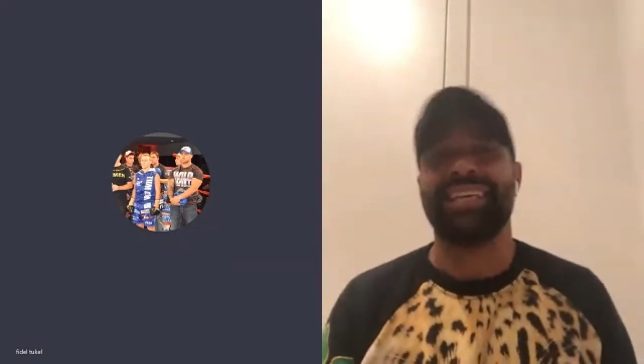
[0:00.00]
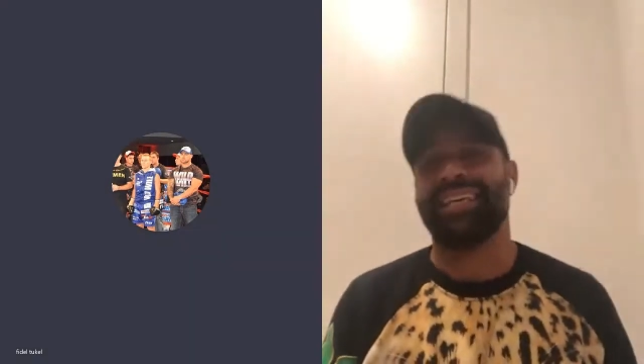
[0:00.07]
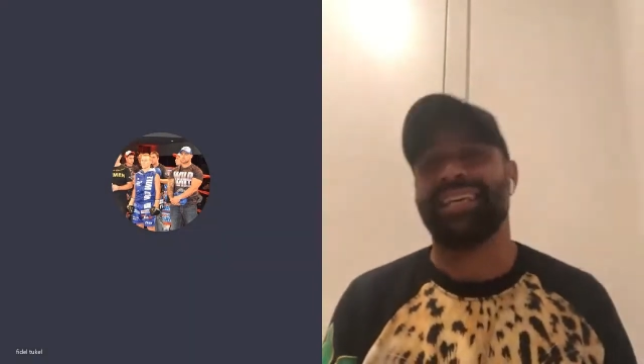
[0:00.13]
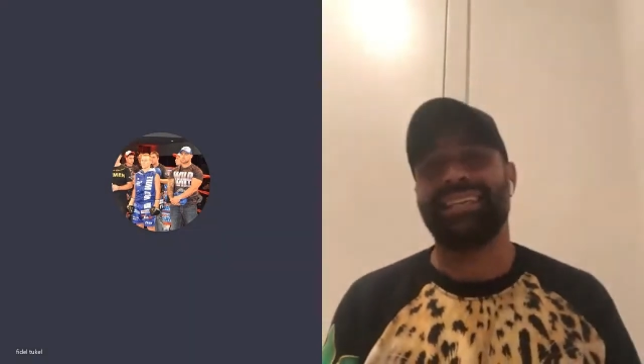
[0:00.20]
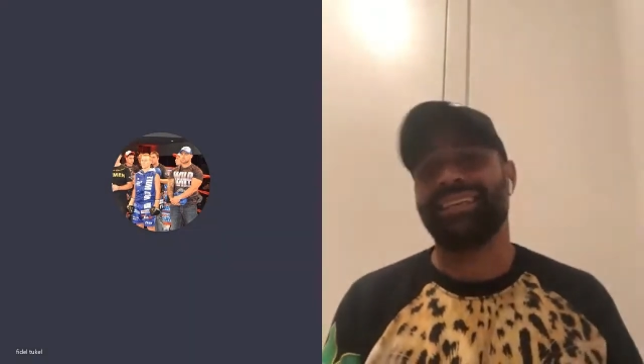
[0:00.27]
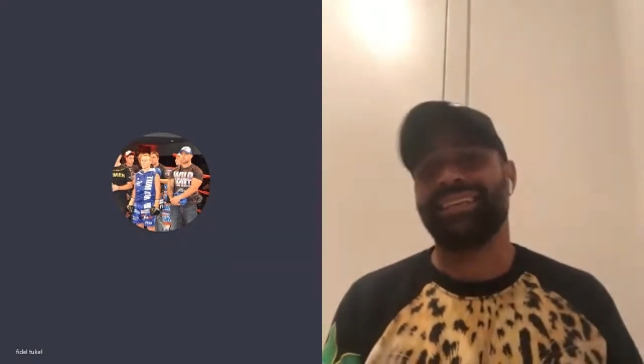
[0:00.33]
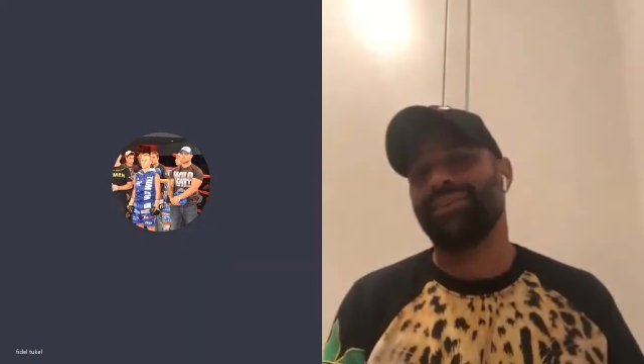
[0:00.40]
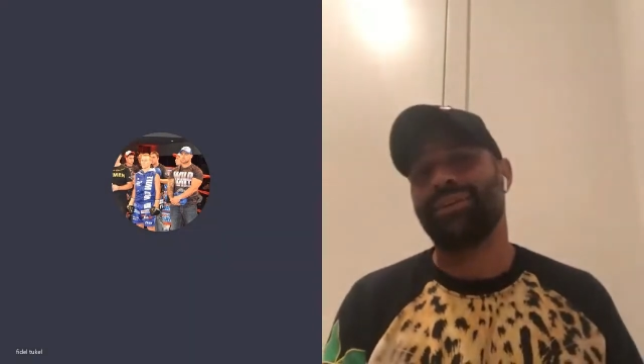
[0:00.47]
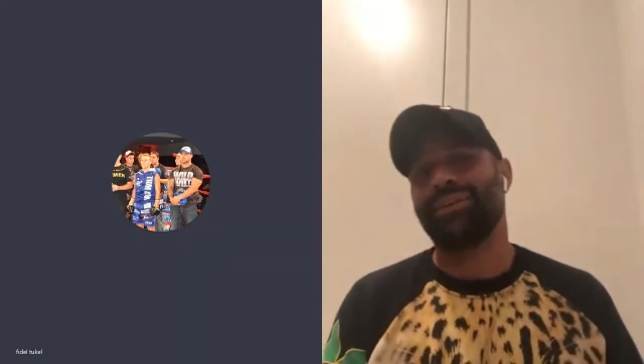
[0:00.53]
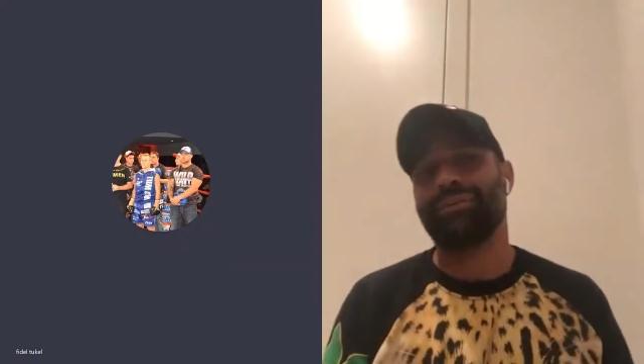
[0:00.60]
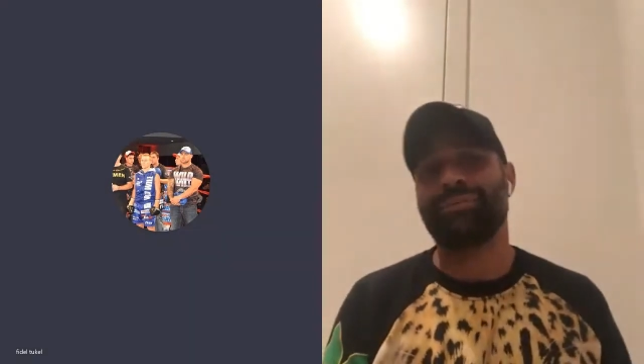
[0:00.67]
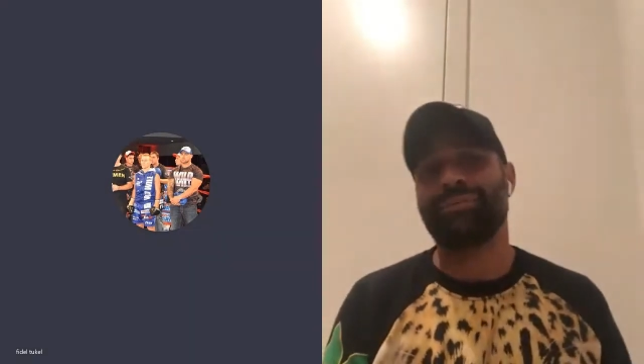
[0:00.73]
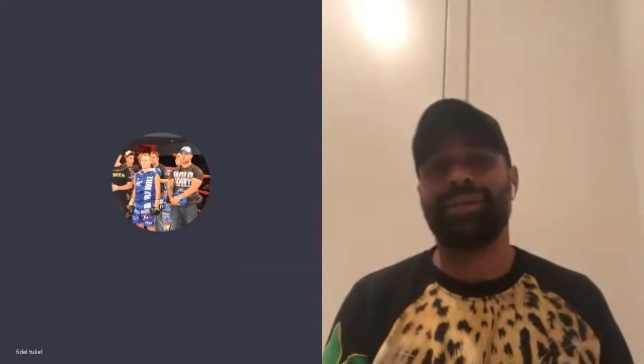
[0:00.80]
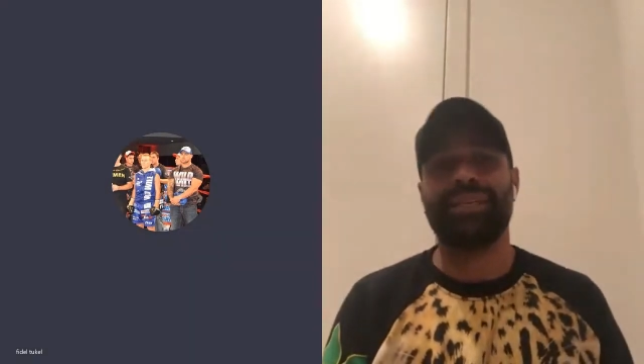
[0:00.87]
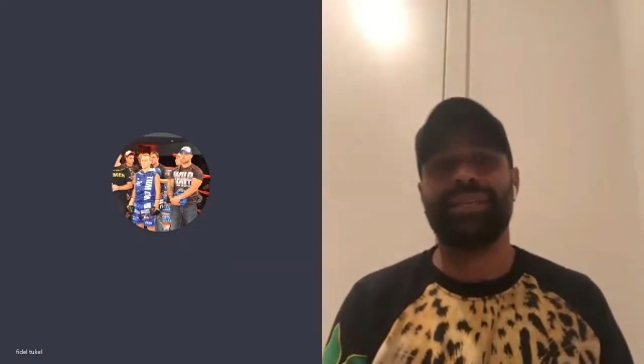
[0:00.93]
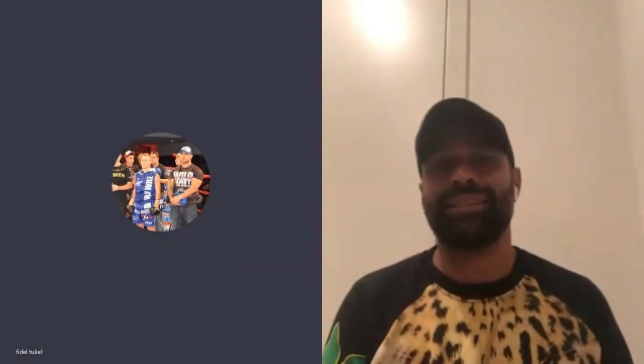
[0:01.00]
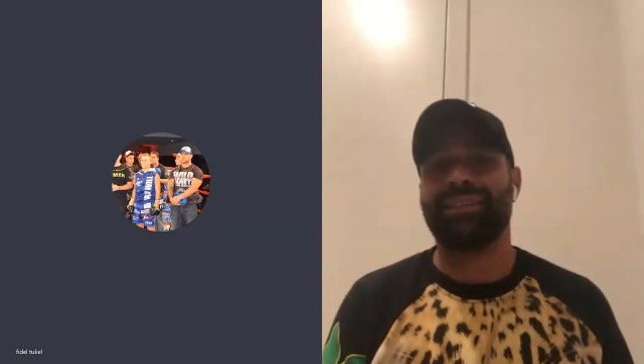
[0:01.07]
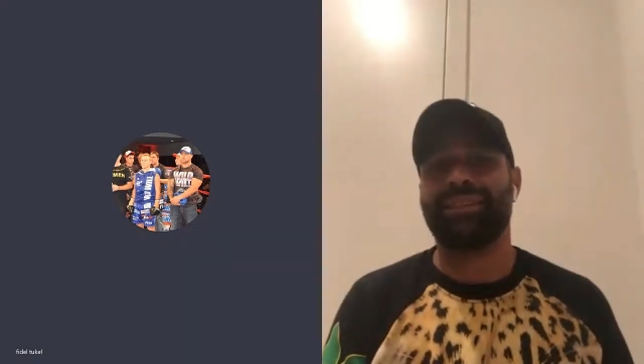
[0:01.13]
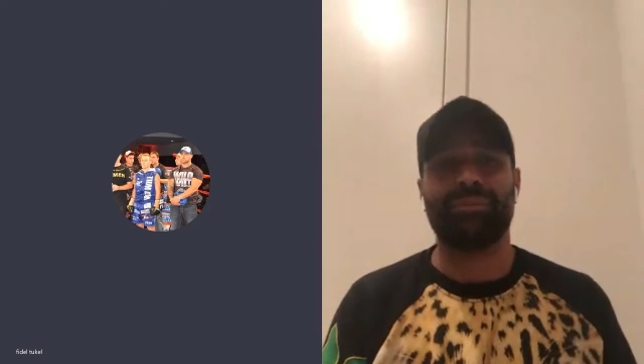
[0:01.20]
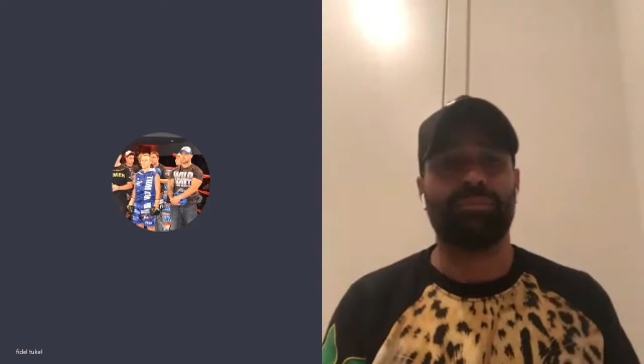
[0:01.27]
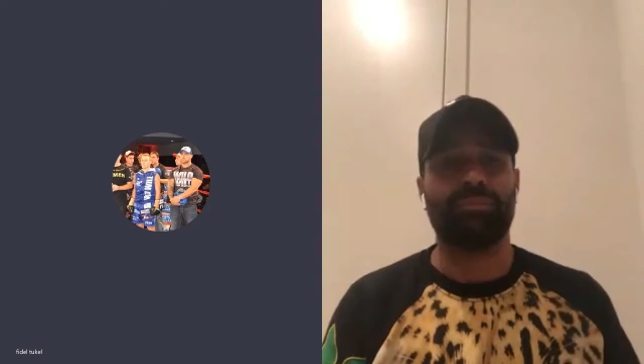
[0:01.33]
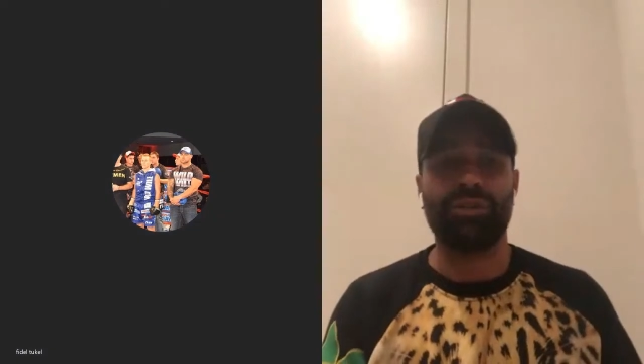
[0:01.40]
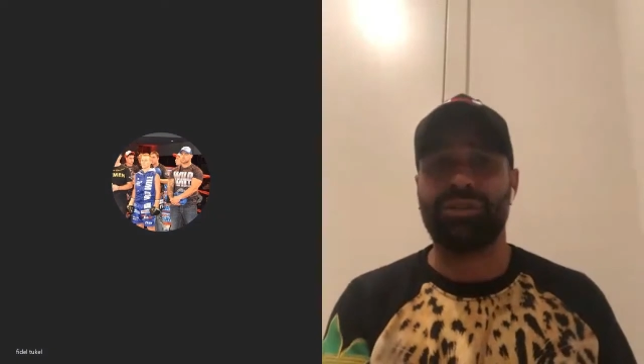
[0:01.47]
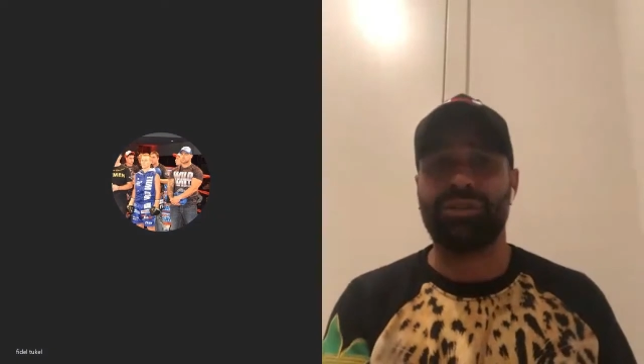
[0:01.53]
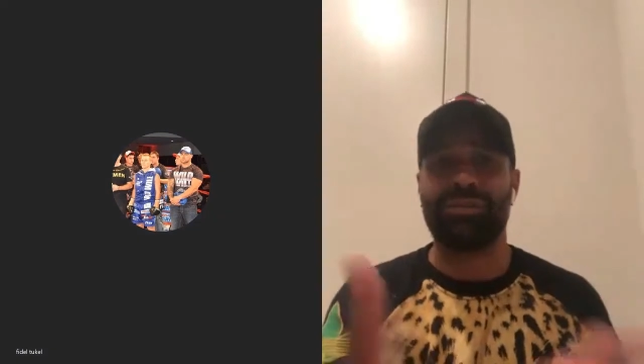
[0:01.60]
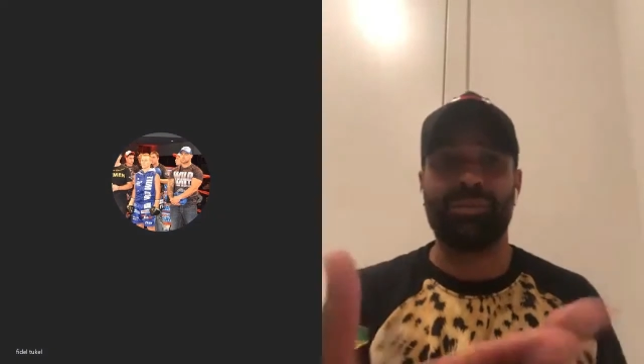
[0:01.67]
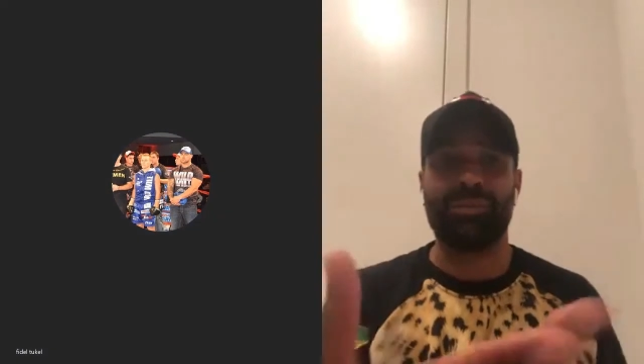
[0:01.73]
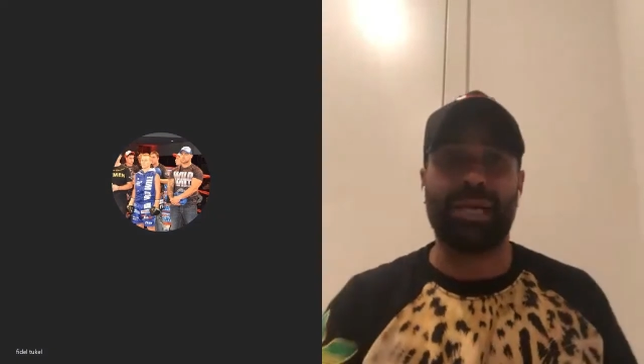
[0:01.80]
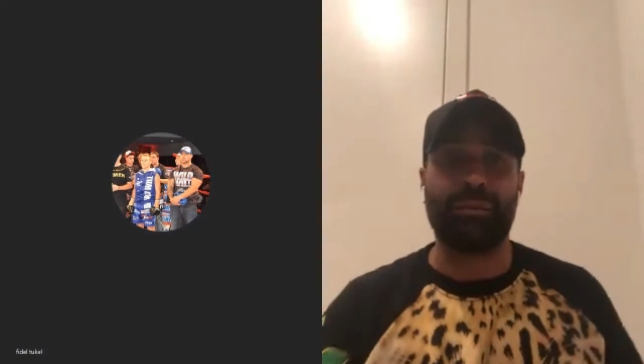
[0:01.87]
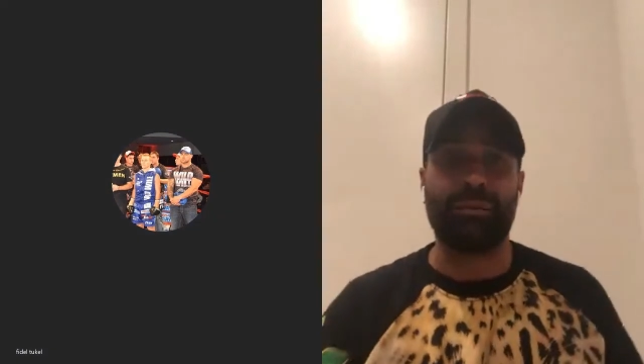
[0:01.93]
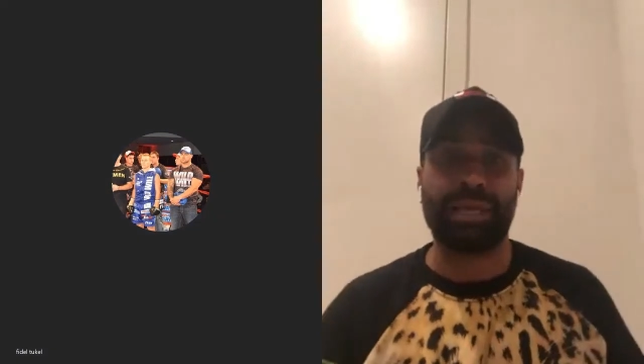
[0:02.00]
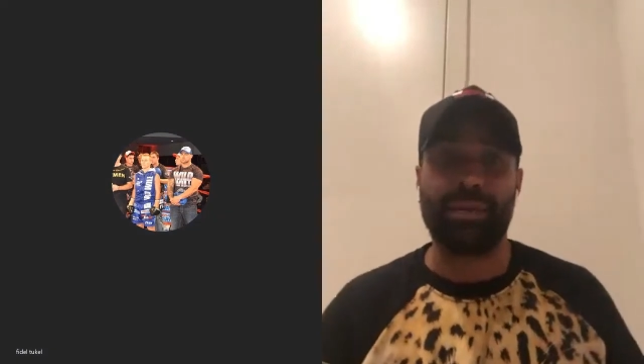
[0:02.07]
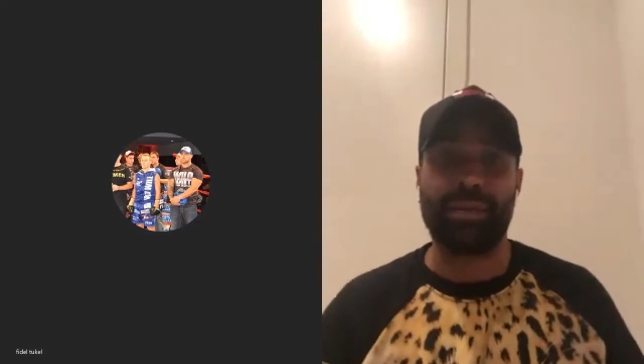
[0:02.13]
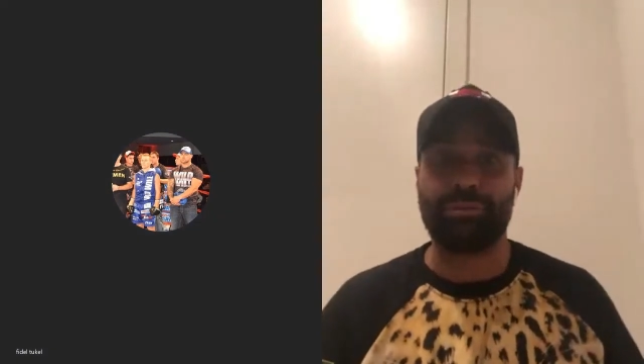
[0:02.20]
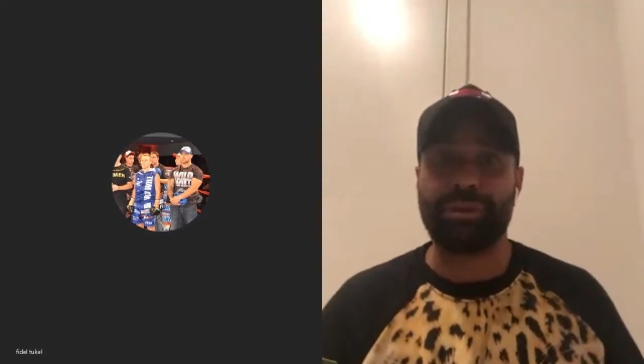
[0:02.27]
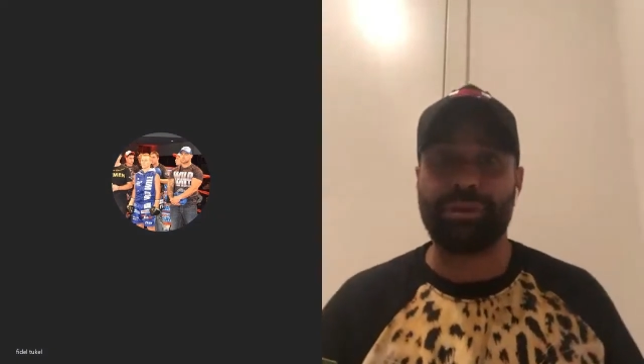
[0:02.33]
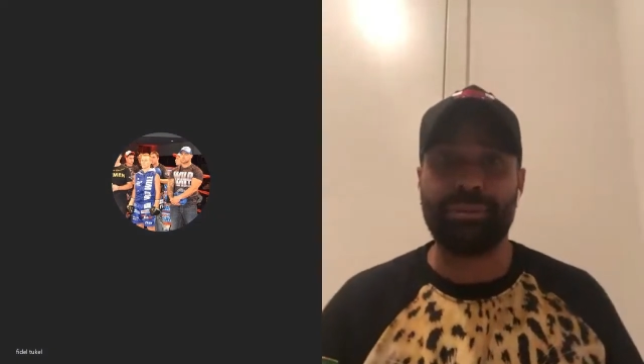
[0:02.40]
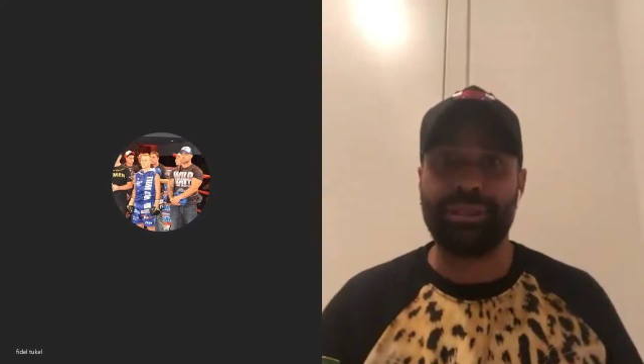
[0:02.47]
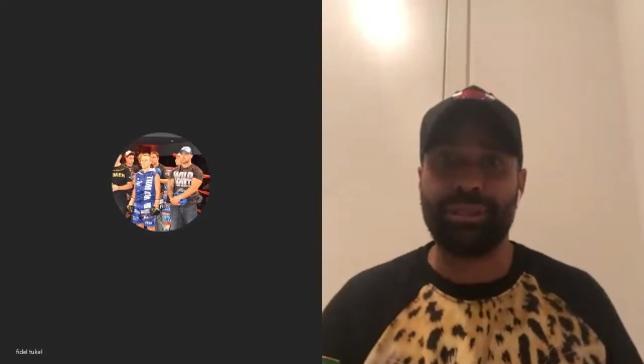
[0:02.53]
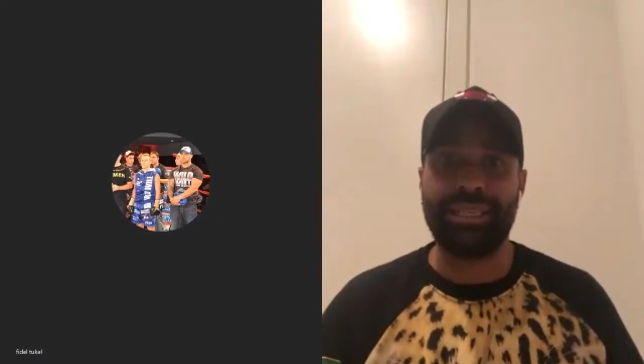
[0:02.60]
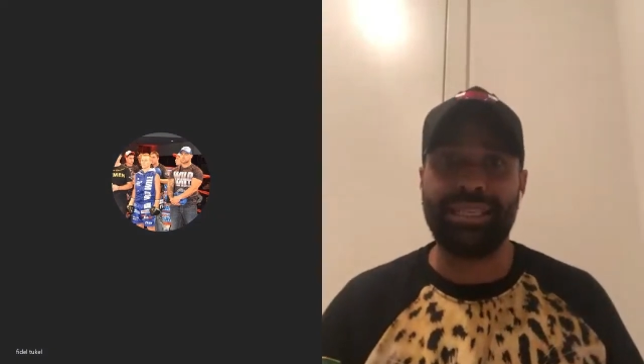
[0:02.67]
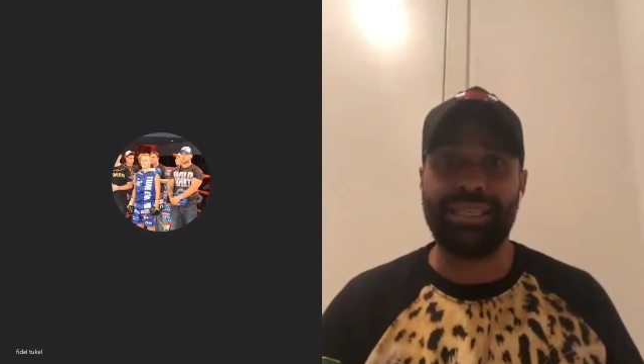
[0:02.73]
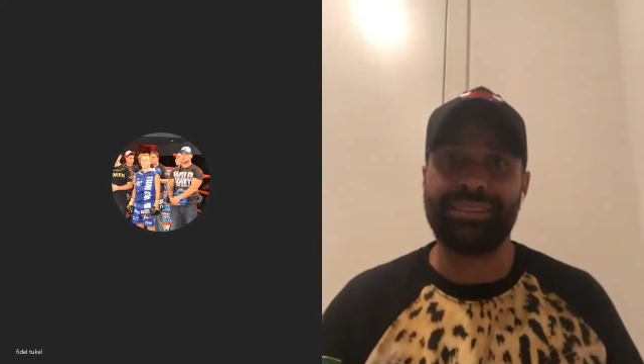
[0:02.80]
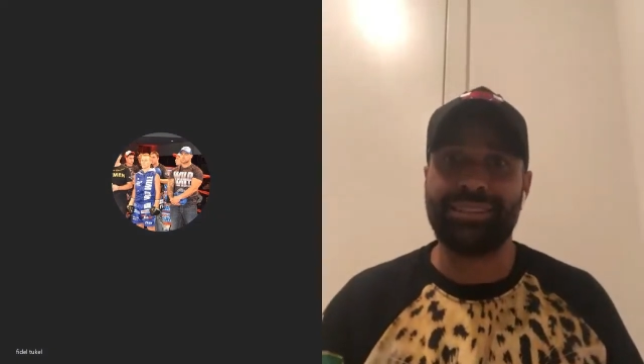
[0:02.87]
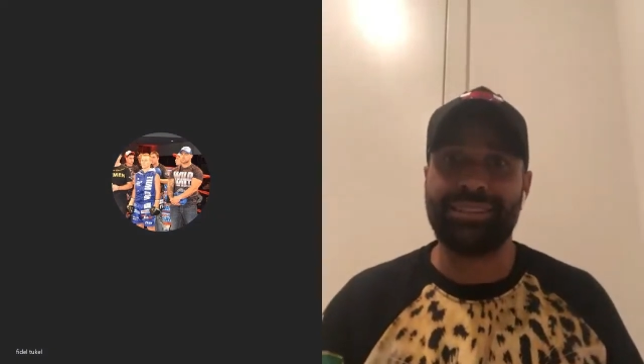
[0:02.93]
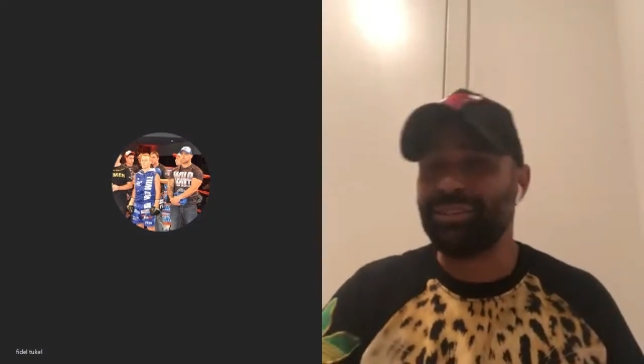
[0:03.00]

You know what? I mean, most of them are playing Premier League.